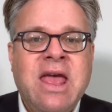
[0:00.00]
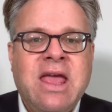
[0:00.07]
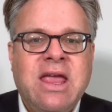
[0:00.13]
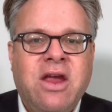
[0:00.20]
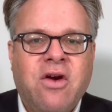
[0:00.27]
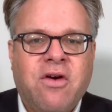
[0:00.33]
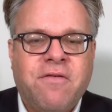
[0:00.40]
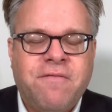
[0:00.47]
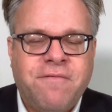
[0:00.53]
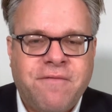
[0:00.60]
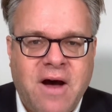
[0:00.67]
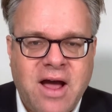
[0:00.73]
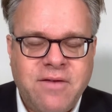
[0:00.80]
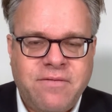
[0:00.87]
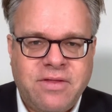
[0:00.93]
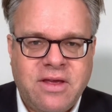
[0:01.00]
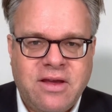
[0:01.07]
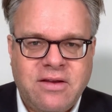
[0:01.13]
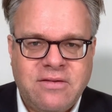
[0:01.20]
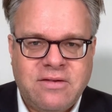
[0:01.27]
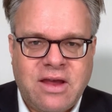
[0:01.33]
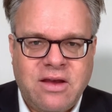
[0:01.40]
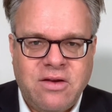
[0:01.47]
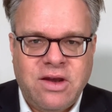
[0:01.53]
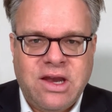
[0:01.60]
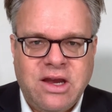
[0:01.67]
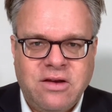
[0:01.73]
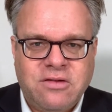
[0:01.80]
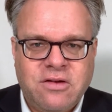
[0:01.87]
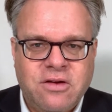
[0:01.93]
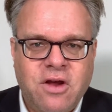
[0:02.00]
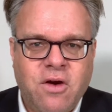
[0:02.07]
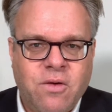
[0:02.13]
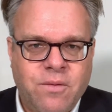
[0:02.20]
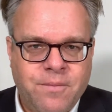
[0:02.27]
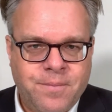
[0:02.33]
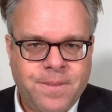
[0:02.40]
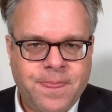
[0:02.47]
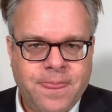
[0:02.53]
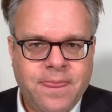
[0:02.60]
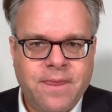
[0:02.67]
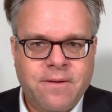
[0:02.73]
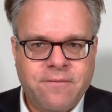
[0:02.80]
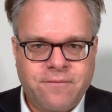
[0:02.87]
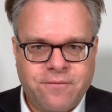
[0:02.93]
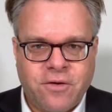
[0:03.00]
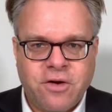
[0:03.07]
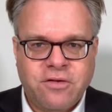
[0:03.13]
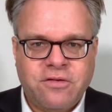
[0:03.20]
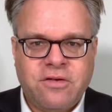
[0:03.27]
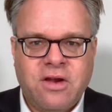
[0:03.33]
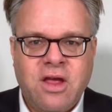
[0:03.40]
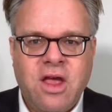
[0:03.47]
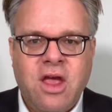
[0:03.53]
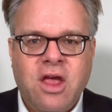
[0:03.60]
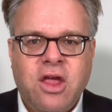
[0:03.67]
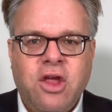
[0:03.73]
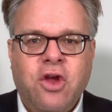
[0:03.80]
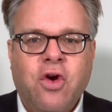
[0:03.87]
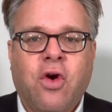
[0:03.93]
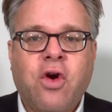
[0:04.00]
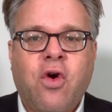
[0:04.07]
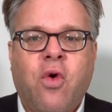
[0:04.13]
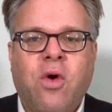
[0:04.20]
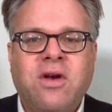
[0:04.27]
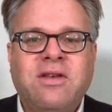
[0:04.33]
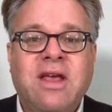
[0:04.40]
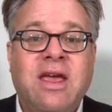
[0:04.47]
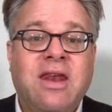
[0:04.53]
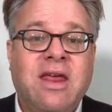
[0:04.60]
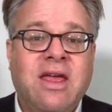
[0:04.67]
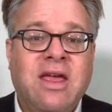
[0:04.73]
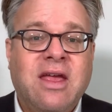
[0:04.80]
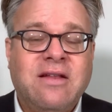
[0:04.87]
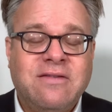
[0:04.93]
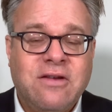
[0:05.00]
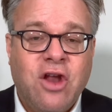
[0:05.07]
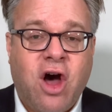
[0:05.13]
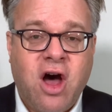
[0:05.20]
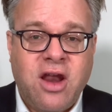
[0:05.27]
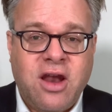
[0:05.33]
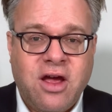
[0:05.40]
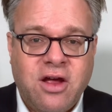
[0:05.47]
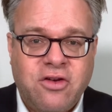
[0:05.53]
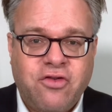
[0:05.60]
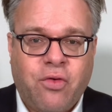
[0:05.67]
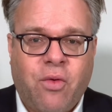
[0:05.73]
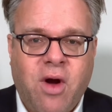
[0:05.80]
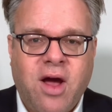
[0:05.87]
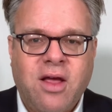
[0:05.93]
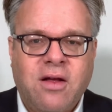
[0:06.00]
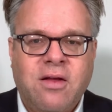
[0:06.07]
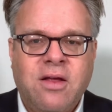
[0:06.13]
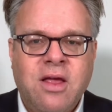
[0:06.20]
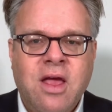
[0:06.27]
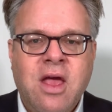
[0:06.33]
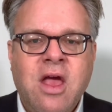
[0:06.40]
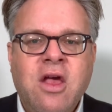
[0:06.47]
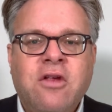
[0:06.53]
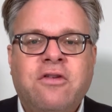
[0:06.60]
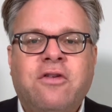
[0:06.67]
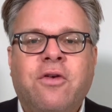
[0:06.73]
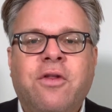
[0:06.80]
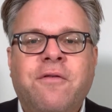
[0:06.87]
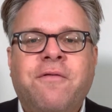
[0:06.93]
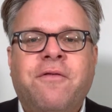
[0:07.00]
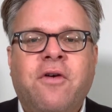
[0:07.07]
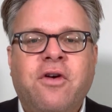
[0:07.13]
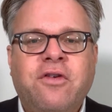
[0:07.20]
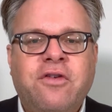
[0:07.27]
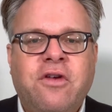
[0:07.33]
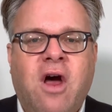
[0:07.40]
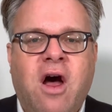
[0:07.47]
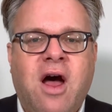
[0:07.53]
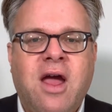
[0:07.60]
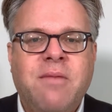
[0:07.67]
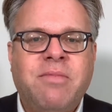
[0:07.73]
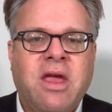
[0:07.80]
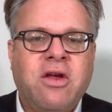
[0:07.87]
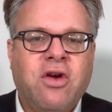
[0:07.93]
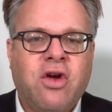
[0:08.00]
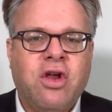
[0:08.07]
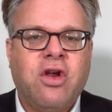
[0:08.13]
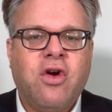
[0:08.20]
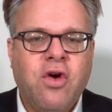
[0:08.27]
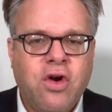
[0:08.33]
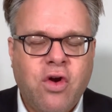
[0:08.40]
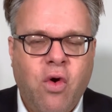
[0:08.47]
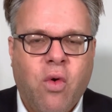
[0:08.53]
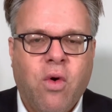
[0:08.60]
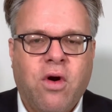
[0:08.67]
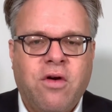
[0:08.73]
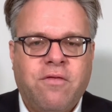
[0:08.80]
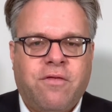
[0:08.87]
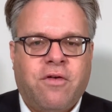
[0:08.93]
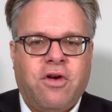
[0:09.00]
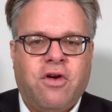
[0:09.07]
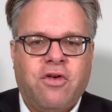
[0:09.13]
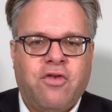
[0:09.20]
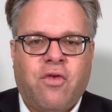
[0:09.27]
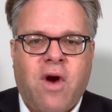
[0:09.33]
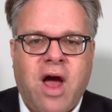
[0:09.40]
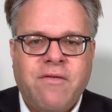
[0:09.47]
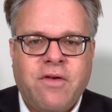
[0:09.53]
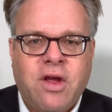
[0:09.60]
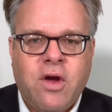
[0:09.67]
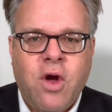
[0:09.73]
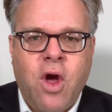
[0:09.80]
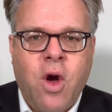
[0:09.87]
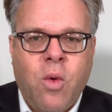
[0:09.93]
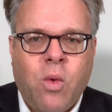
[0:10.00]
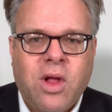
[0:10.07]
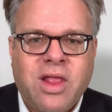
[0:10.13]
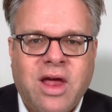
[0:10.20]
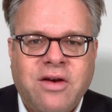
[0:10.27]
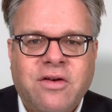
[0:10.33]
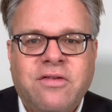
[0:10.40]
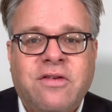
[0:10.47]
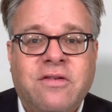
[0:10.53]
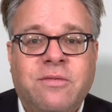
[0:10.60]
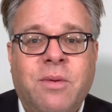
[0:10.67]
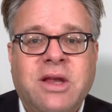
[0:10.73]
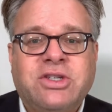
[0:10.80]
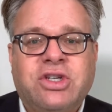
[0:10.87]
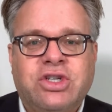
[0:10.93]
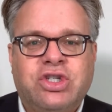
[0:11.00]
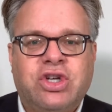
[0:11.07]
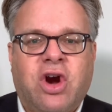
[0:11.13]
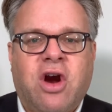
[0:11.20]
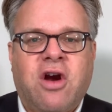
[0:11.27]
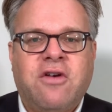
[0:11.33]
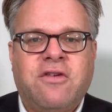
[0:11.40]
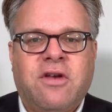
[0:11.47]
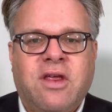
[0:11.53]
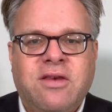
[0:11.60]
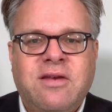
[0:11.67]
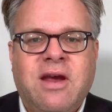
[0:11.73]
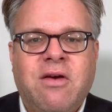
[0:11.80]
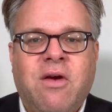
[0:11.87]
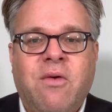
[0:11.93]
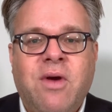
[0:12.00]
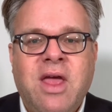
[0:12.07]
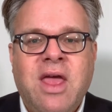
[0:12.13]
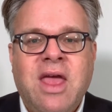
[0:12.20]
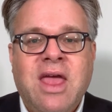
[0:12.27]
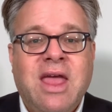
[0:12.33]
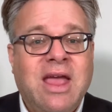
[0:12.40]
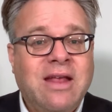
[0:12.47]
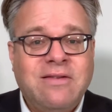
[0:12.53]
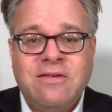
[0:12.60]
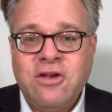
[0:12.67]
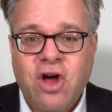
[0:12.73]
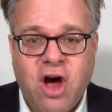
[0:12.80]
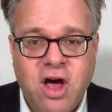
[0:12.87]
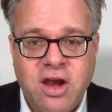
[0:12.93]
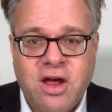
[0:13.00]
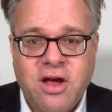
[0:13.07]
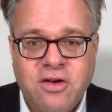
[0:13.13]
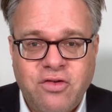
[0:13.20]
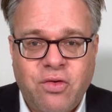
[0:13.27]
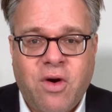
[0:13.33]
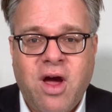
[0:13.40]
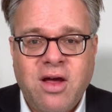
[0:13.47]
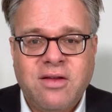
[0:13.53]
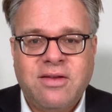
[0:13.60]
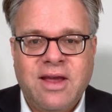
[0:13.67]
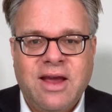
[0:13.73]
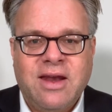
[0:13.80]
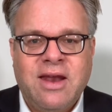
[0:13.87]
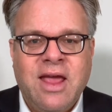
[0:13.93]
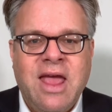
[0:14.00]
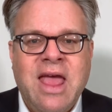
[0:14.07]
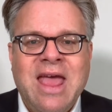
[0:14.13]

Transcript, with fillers: Here are five things that you need to know. First, your court date, it's not a trial. So the first time that you're going to go to court for your driving while under suspension charge in Ontario, it's not a trial date.